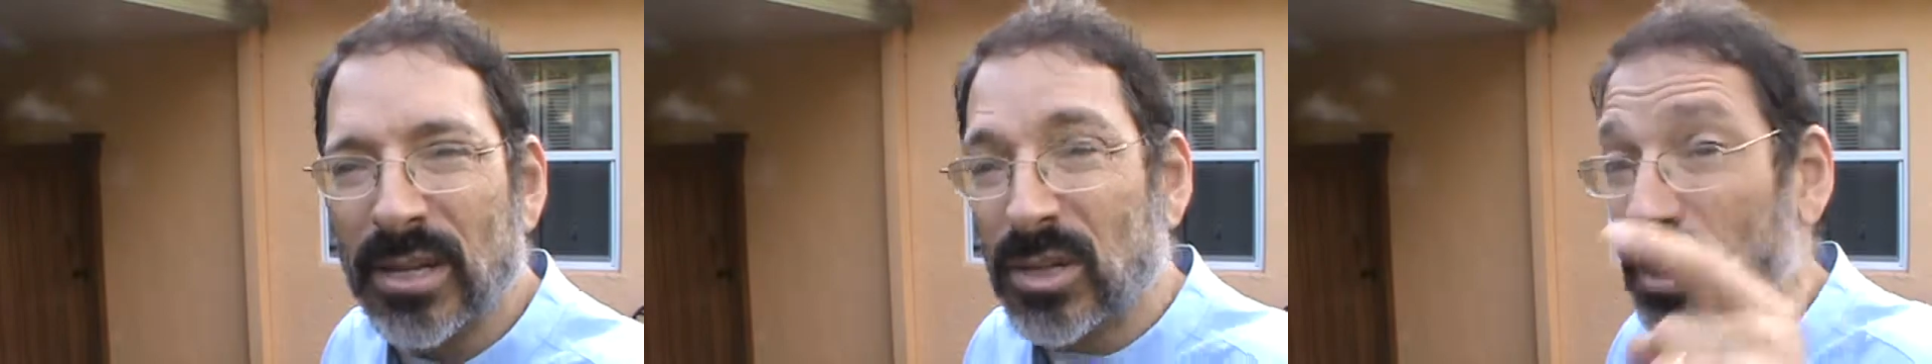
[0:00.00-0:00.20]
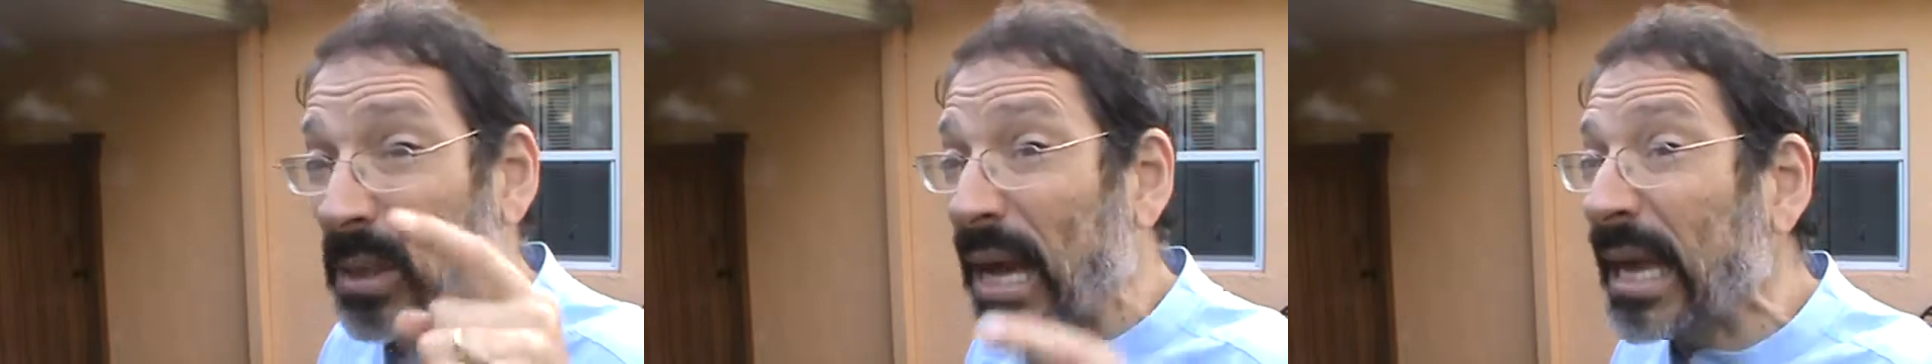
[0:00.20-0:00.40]

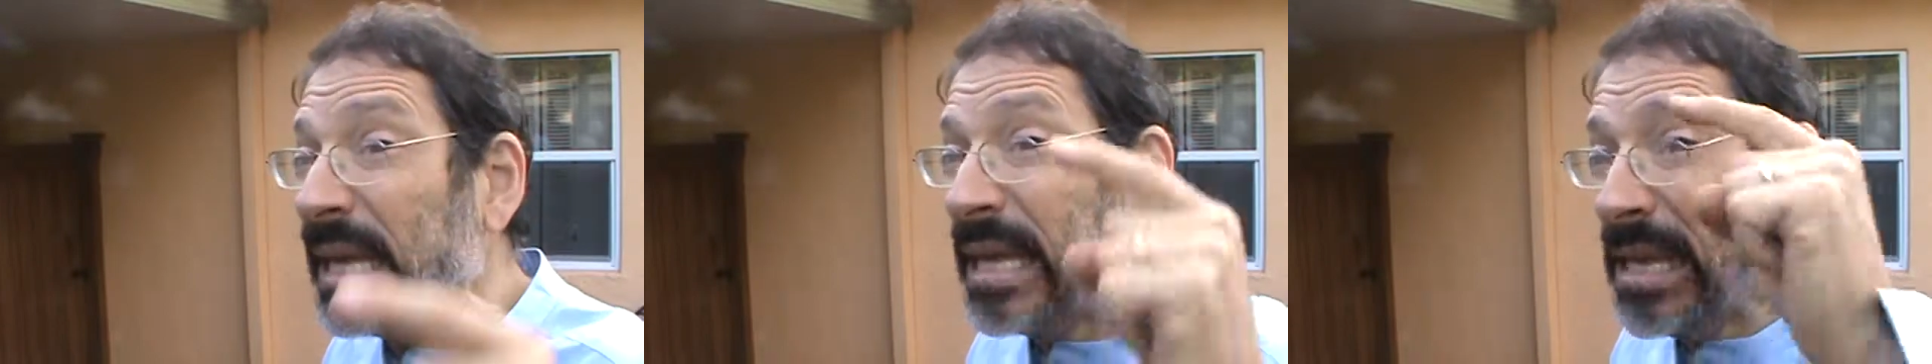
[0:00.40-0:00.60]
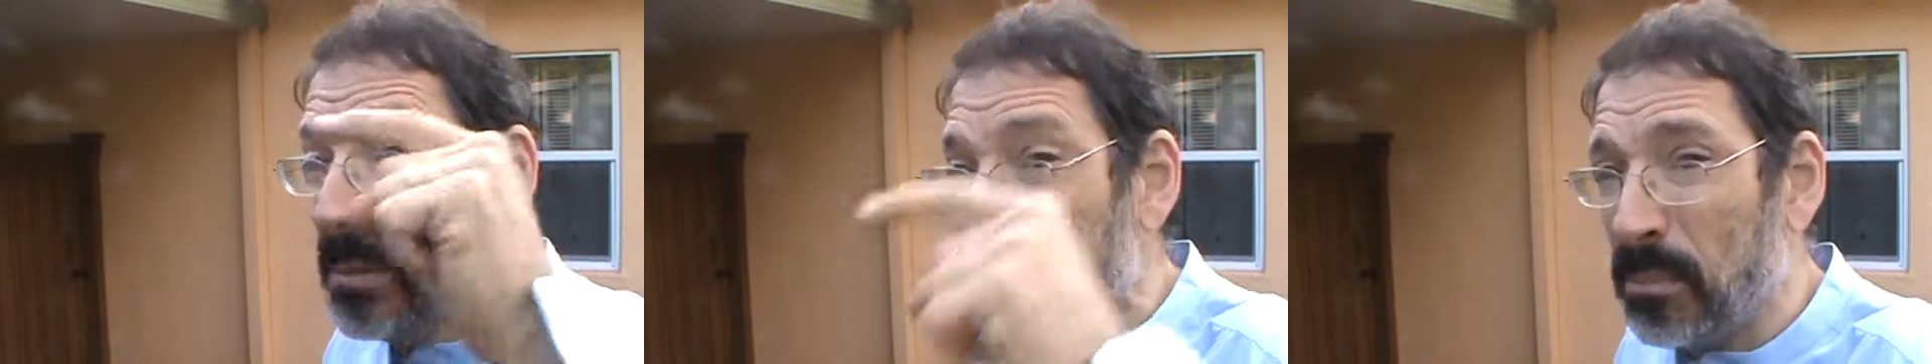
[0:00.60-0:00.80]
so I
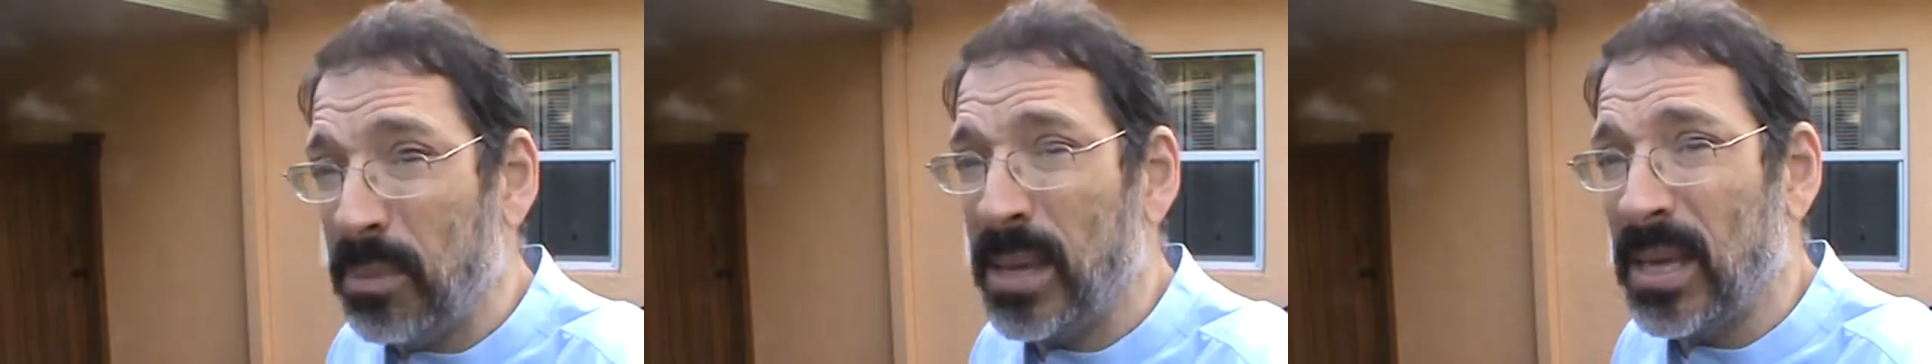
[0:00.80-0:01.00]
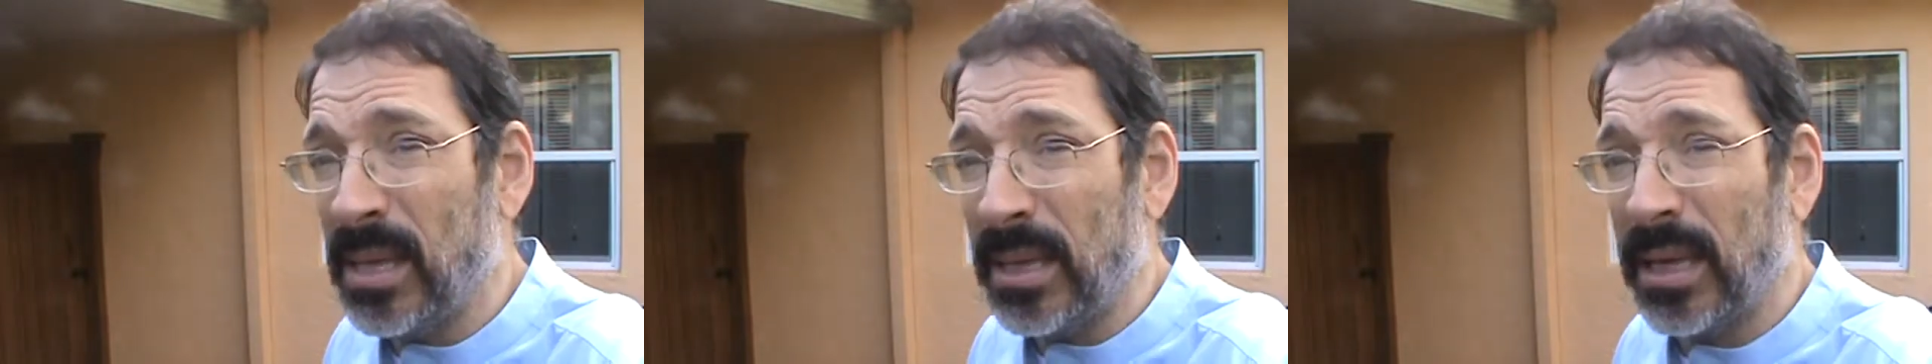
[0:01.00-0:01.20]
can
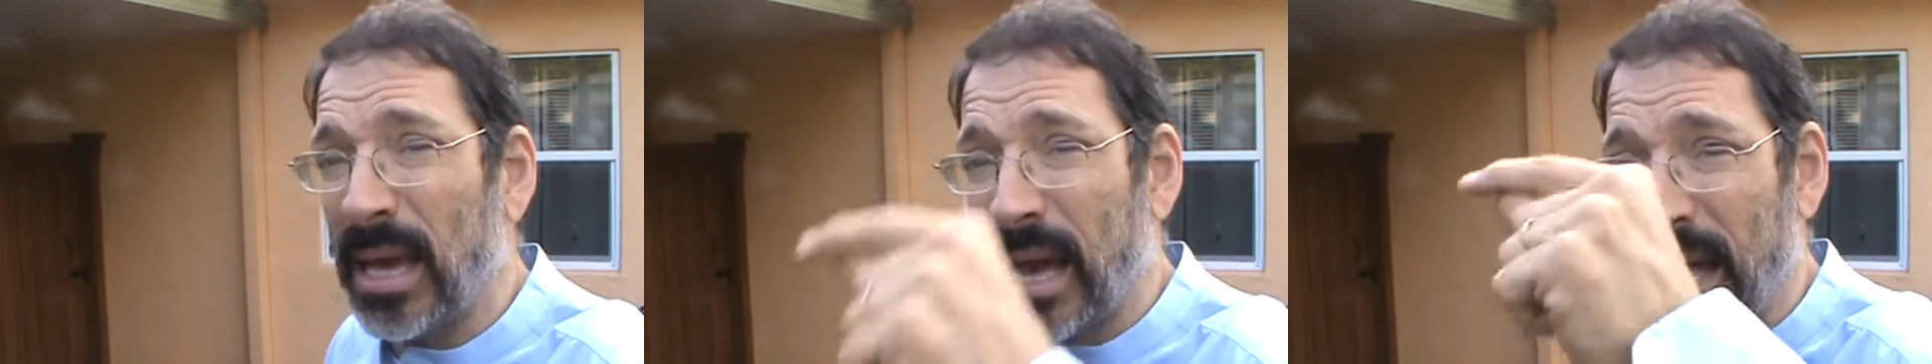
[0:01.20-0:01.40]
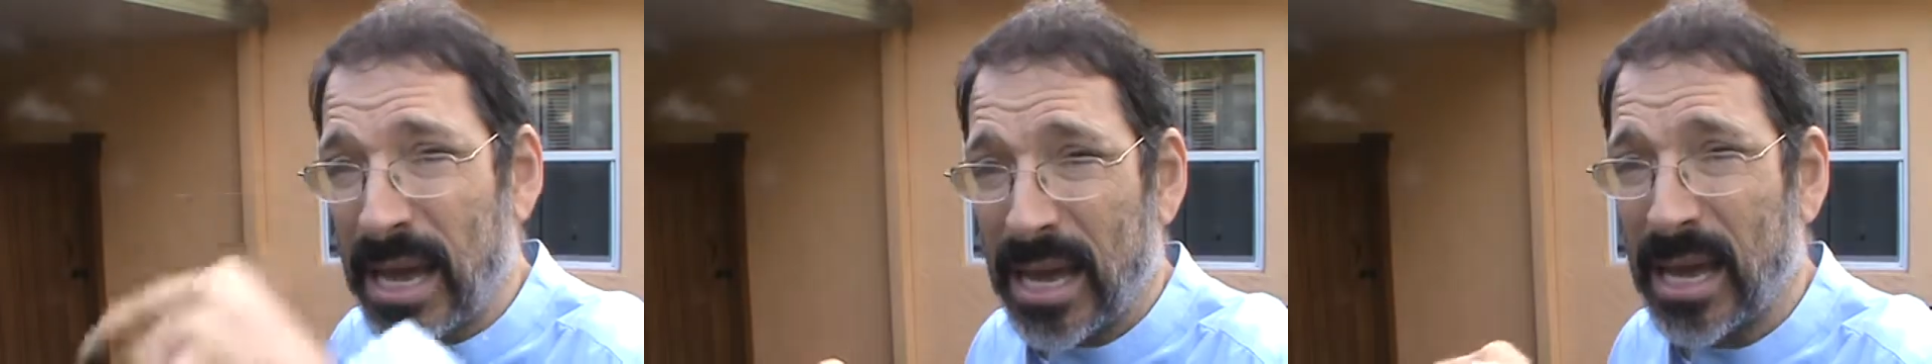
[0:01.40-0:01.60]
be
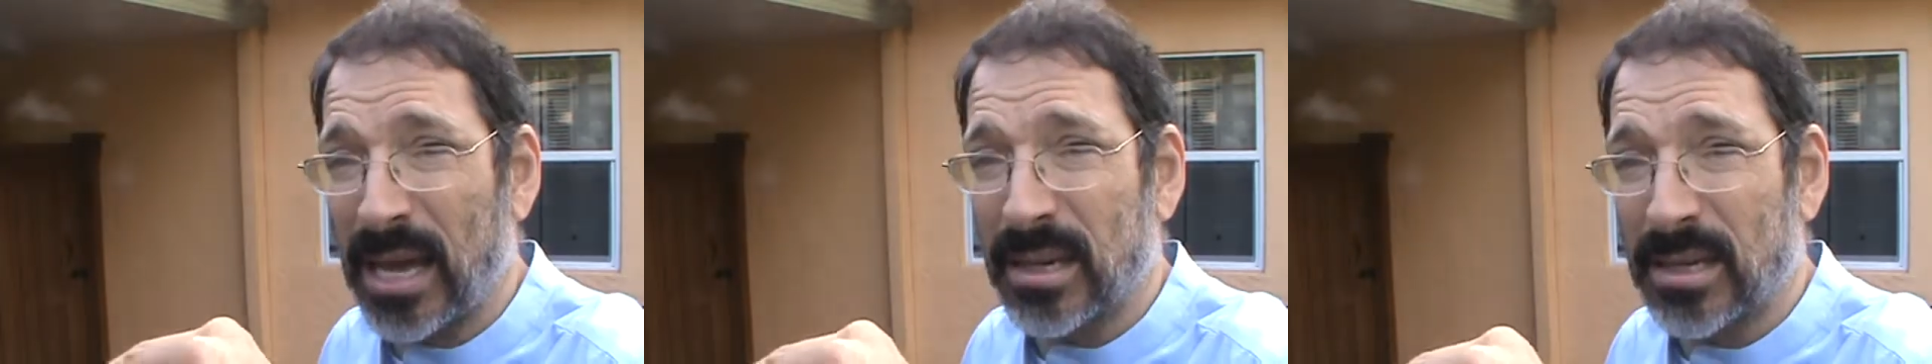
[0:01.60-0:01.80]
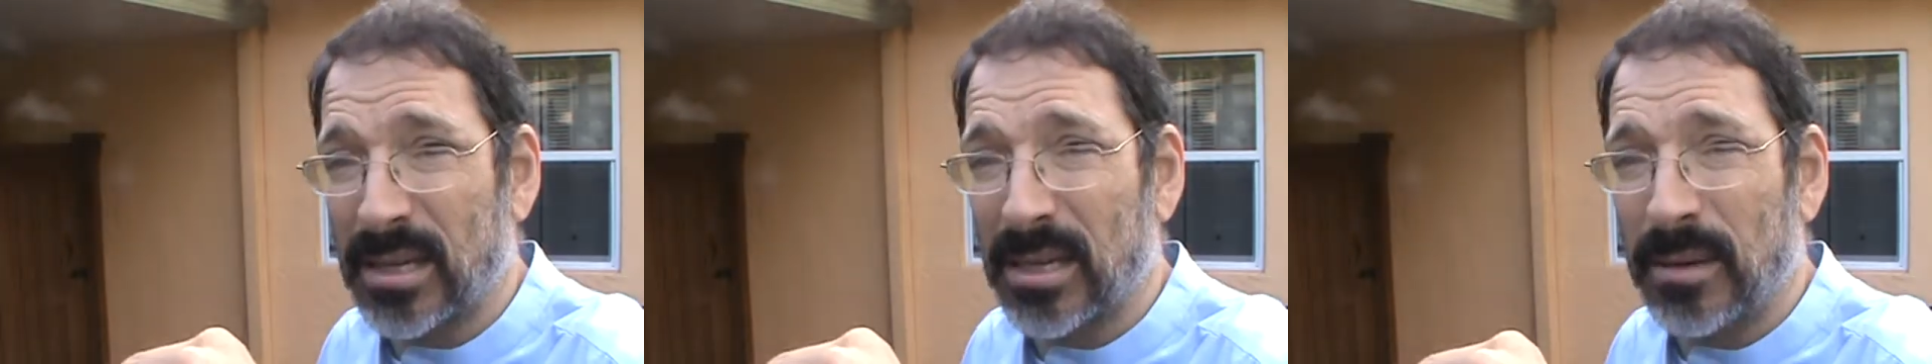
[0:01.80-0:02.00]

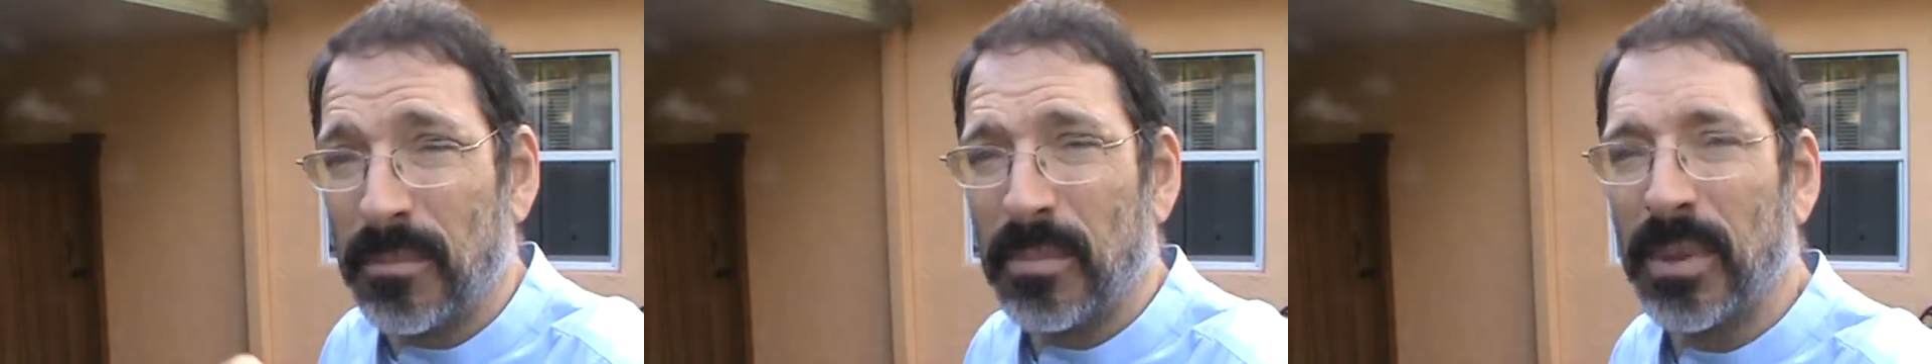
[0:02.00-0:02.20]
at